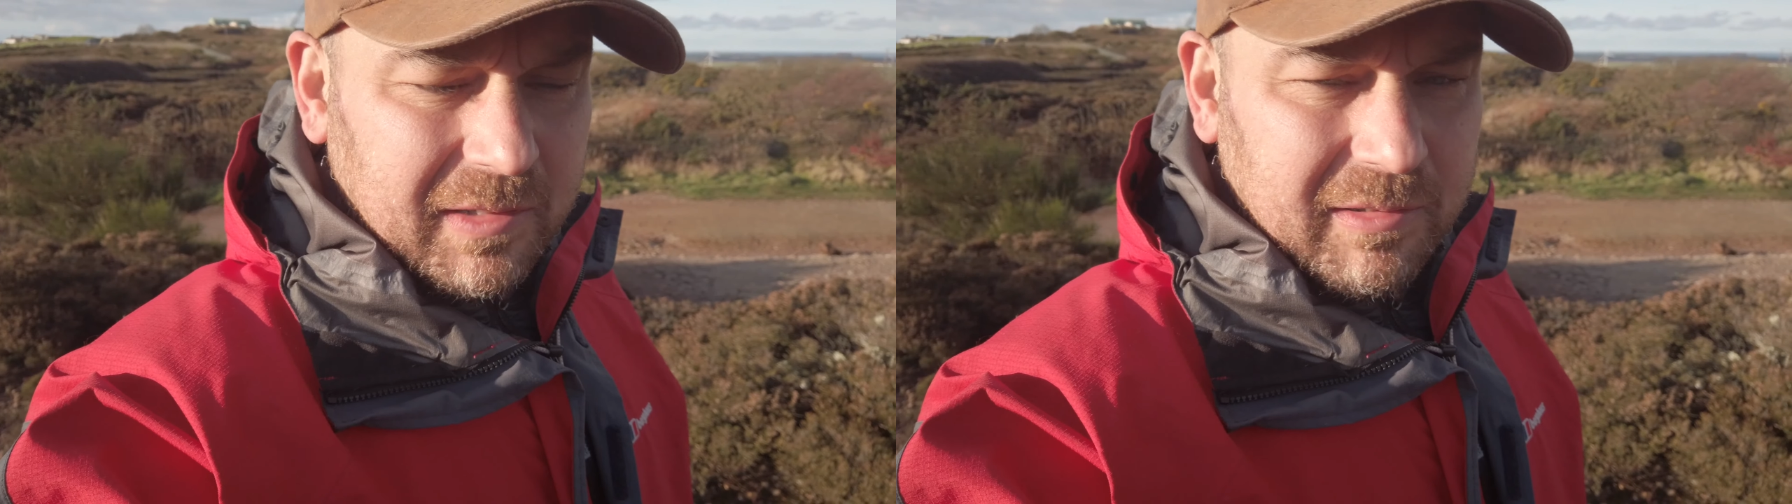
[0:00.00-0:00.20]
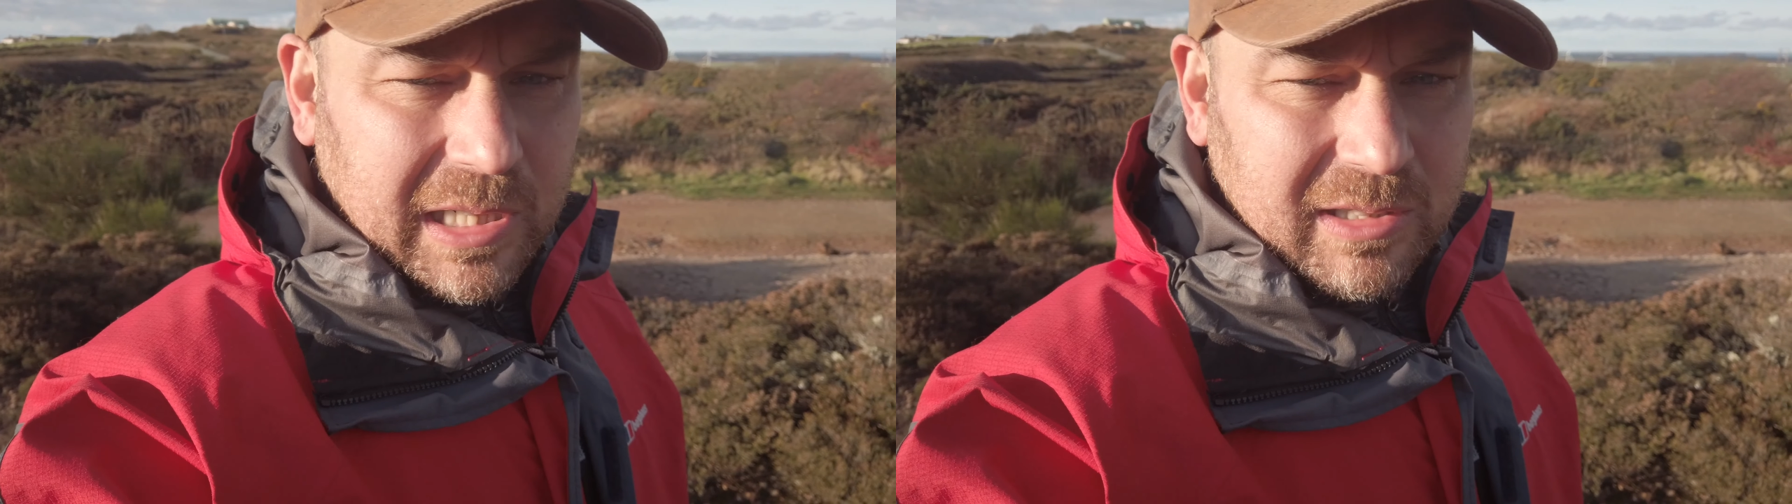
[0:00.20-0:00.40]

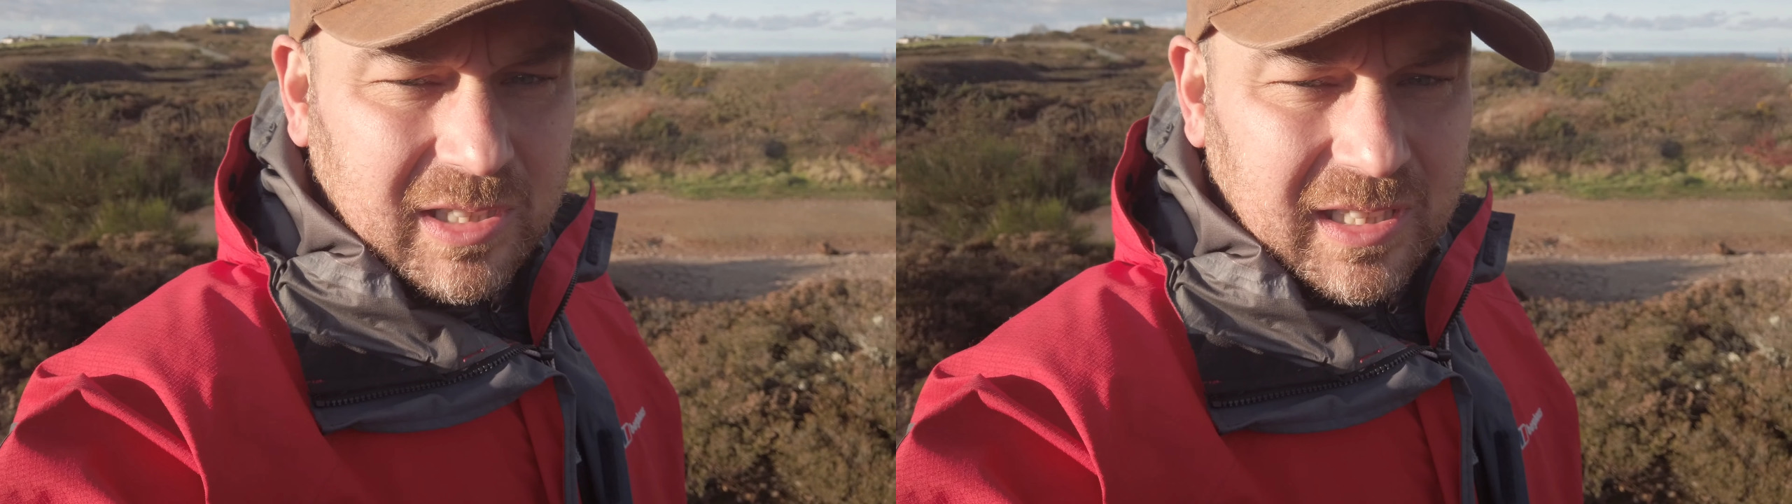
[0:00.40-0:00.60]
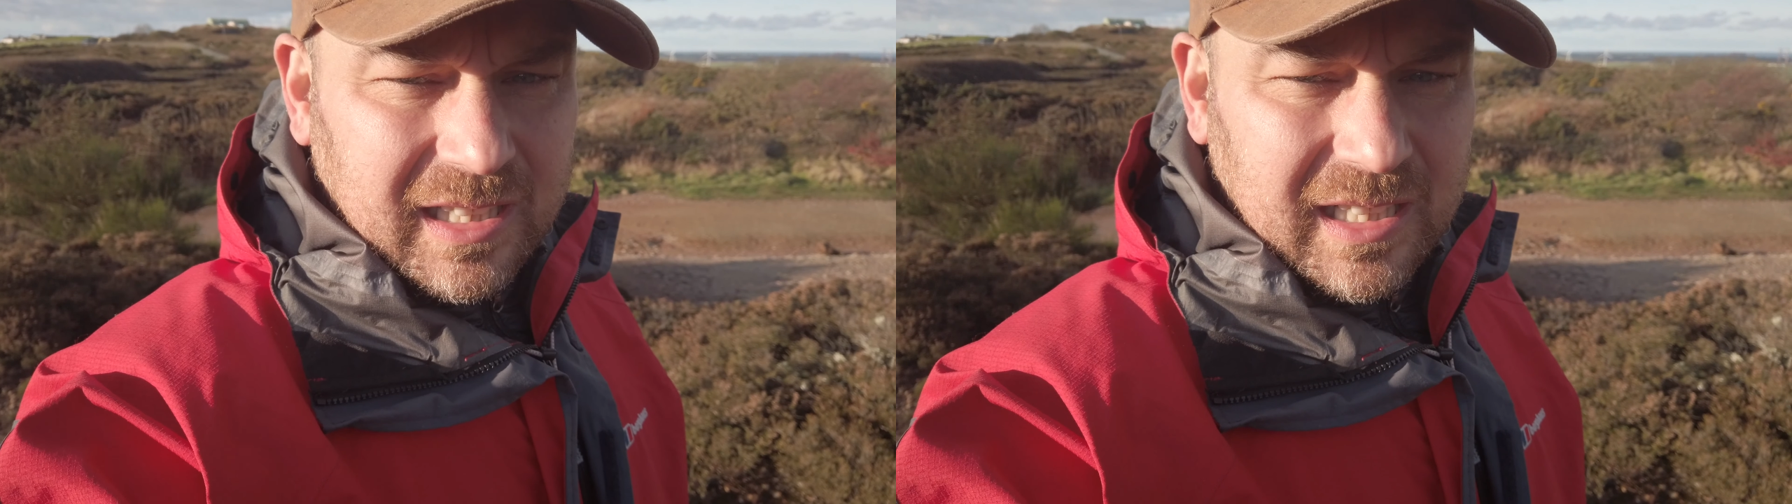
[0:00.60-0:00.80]
over the road,